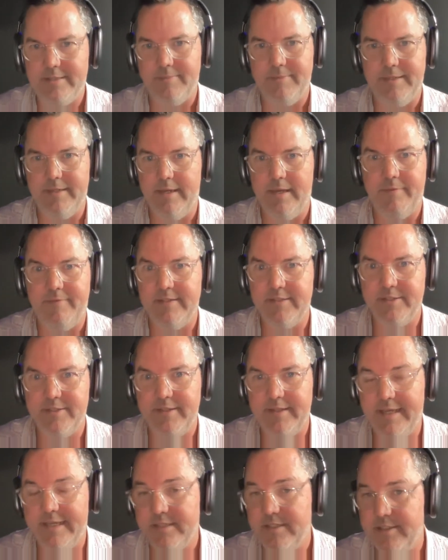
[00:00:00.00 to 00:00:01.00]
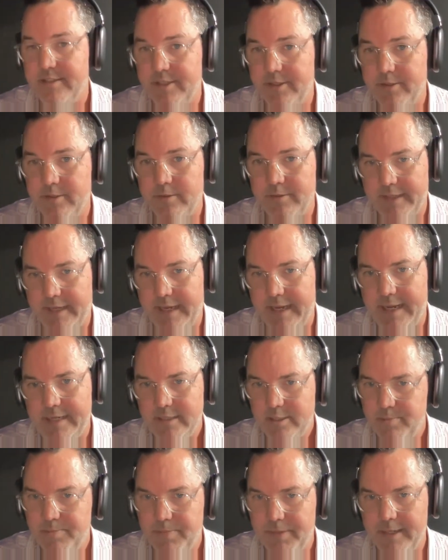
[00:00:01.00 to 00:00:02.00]
I mean, obviously that's still the
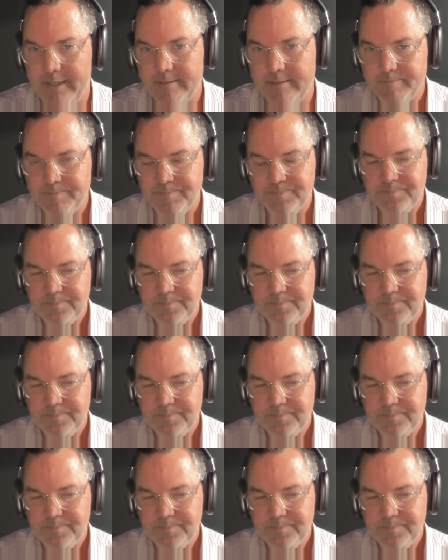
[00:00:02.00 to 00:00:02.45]
case, but